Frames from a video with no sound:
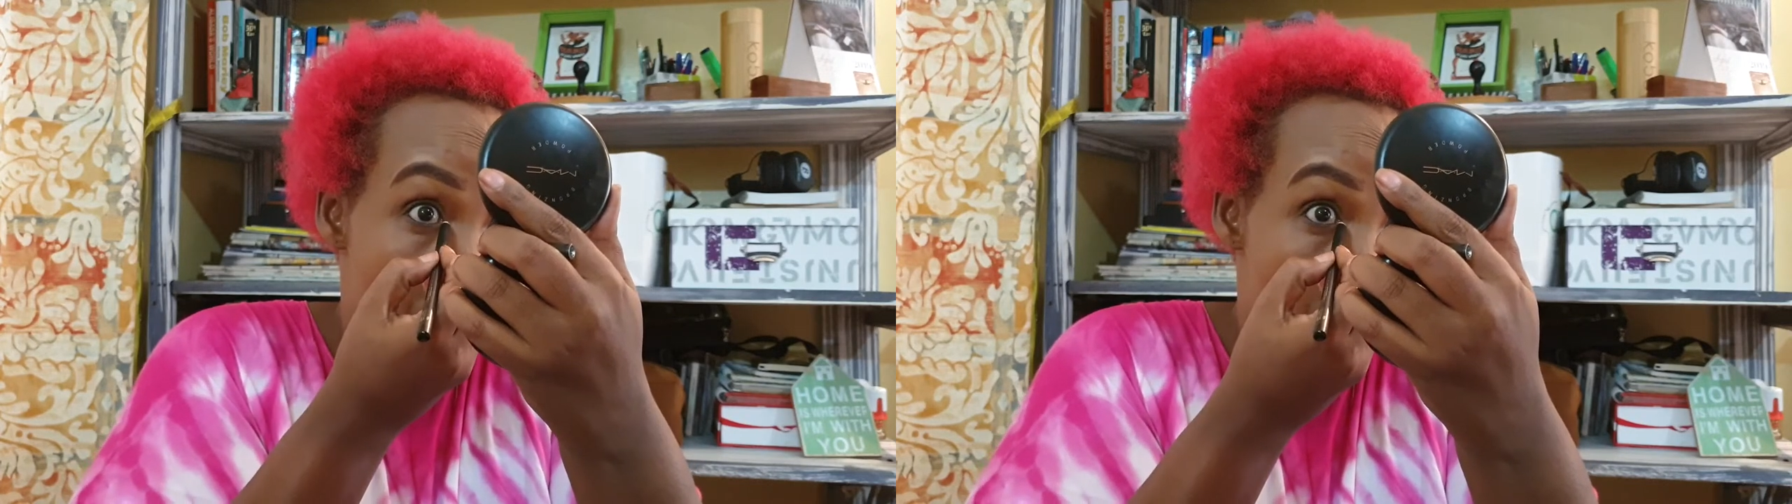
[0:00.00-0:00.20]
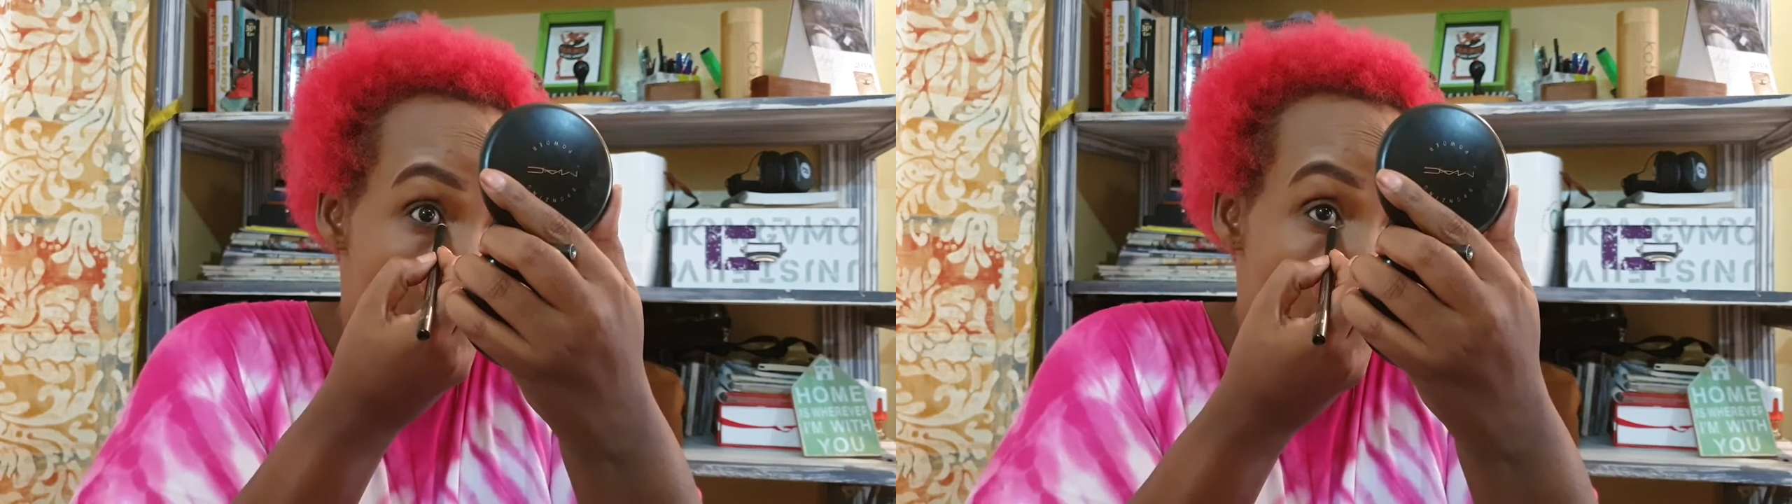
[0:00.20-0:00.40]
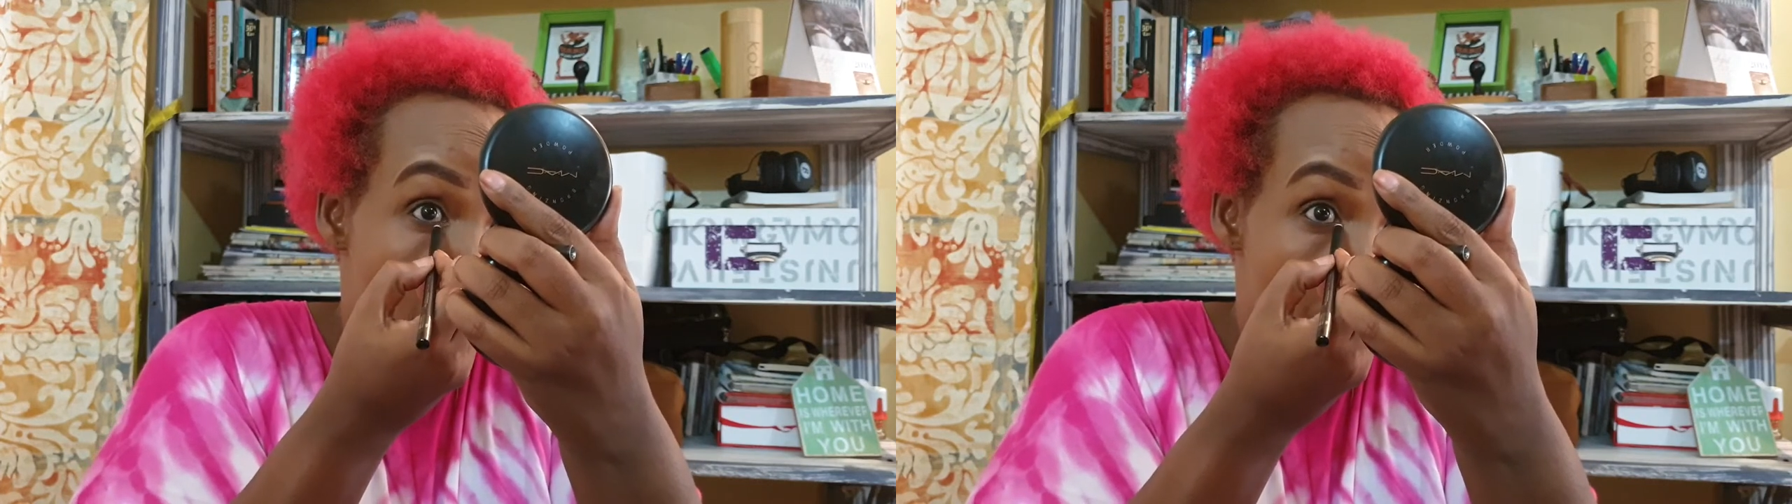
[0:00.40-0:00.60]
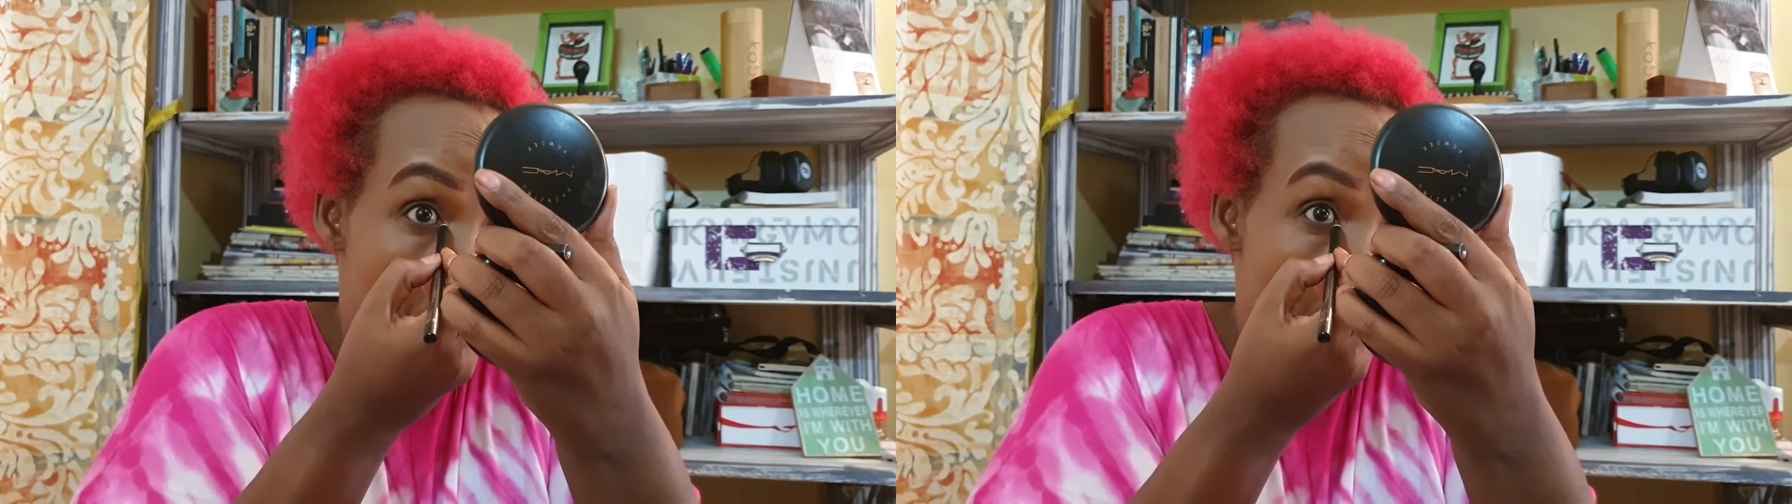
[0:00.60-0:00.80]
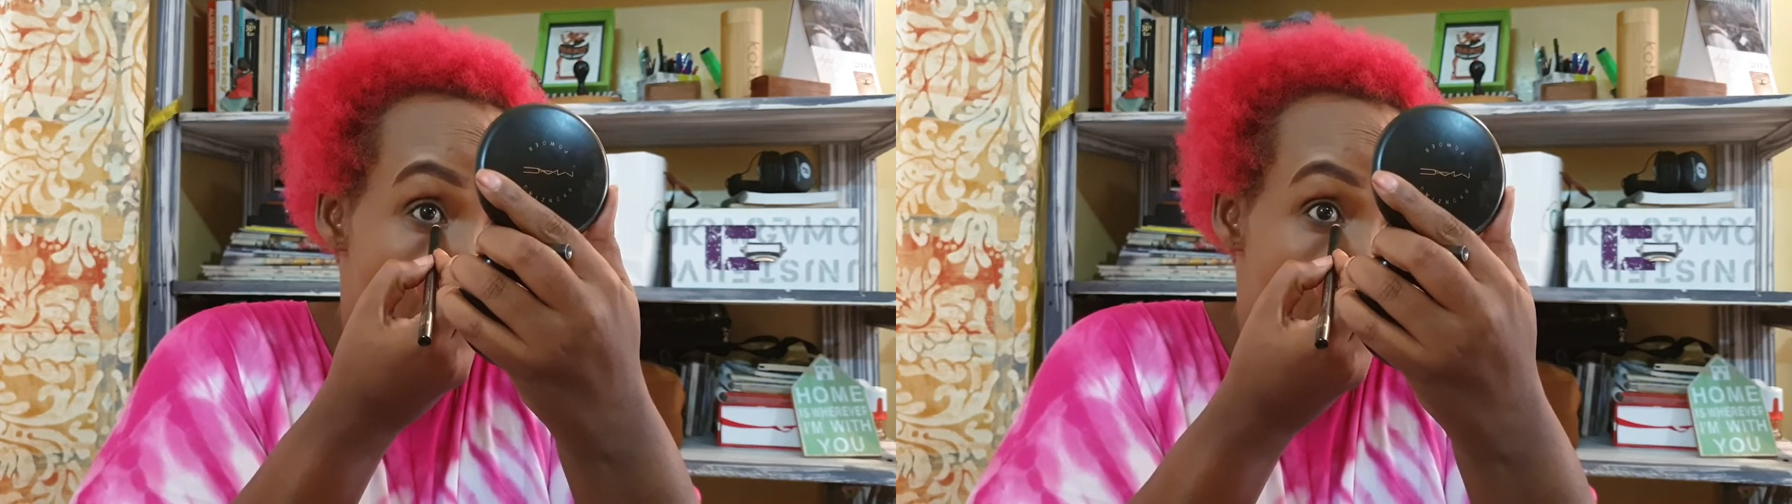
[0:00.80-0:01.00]
your
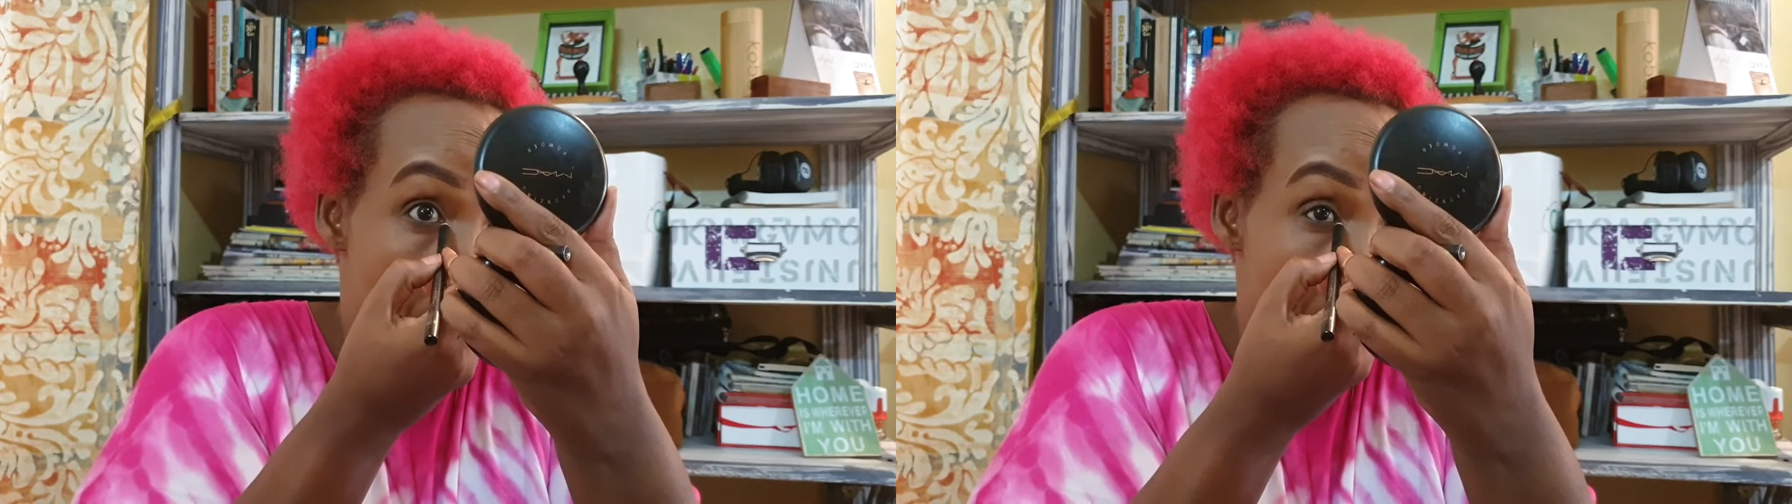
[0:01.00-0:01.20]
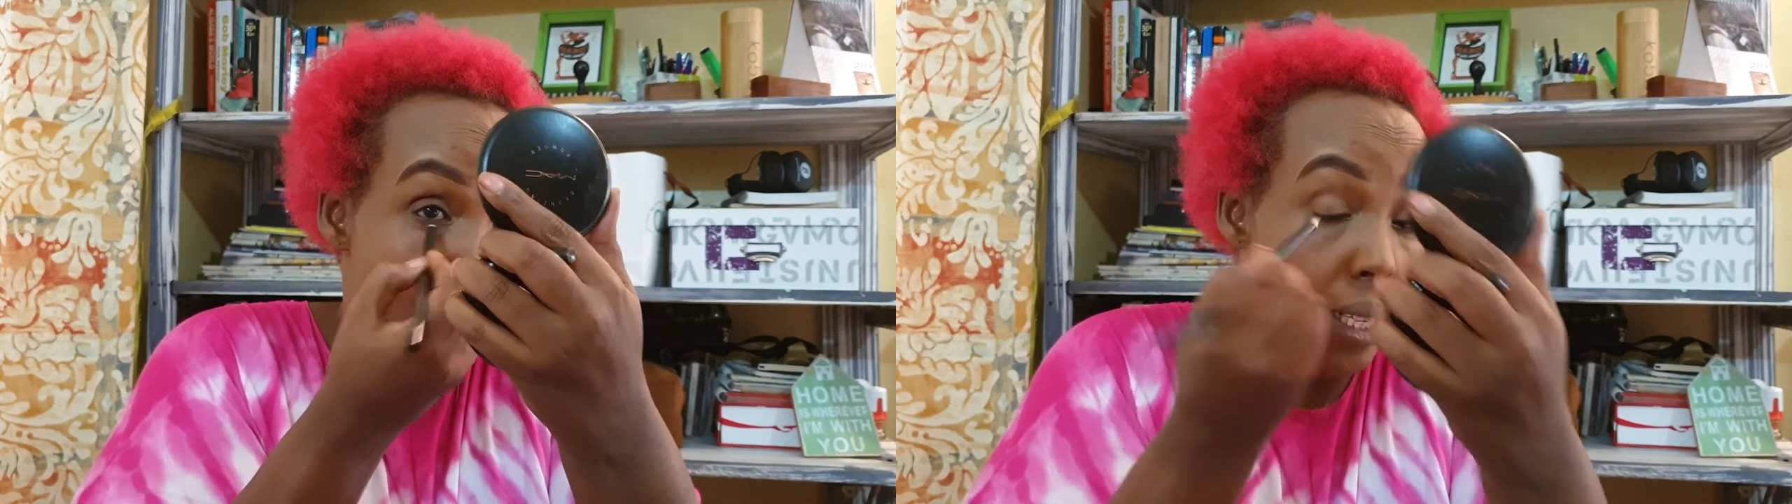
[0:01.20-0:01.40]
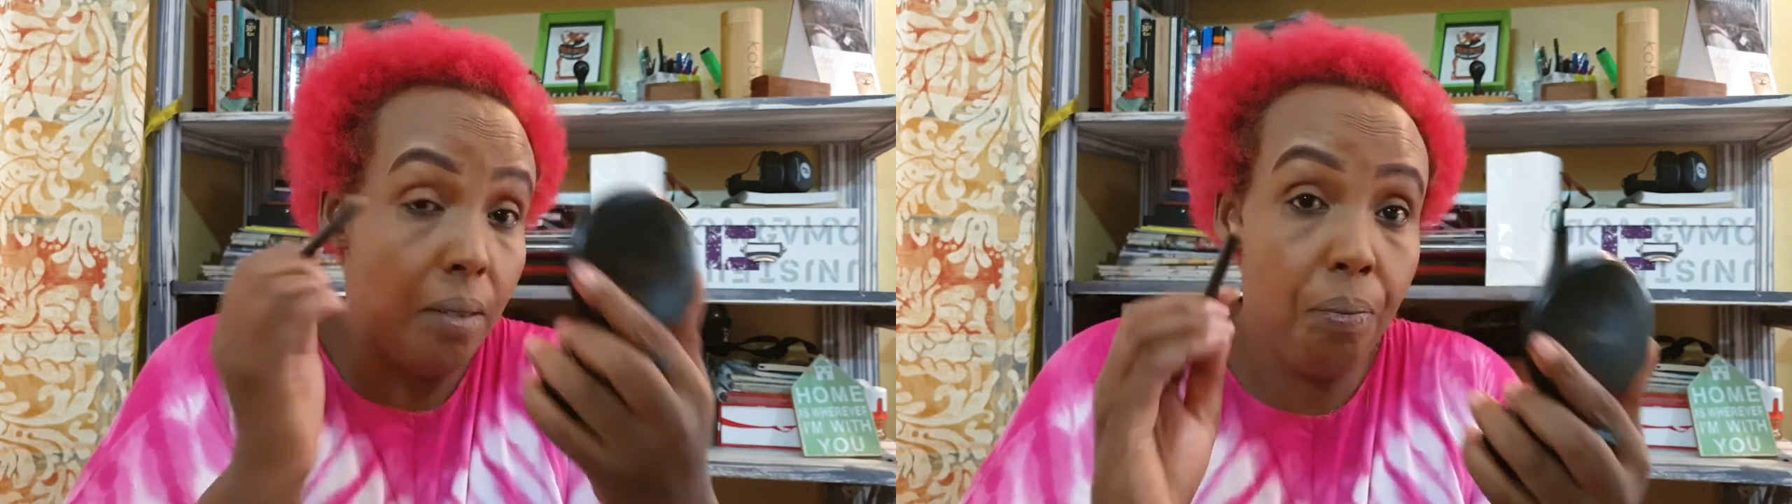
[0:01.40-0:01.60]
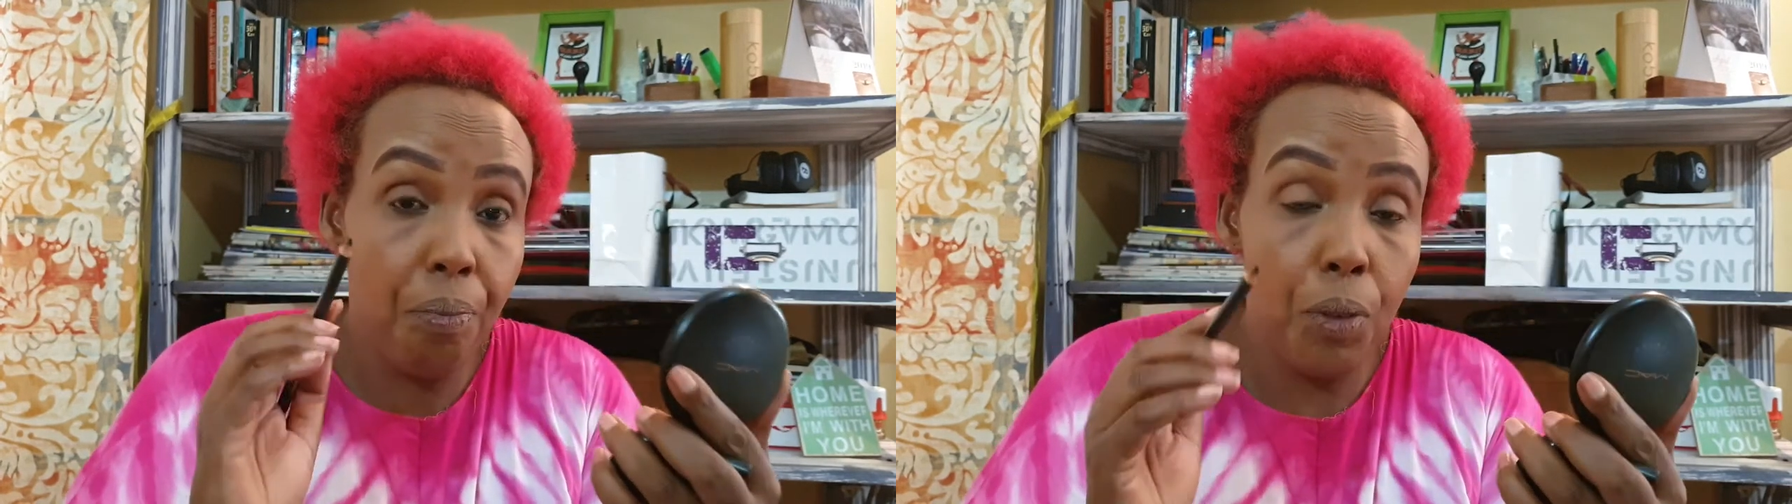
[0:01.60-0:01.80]
pencil,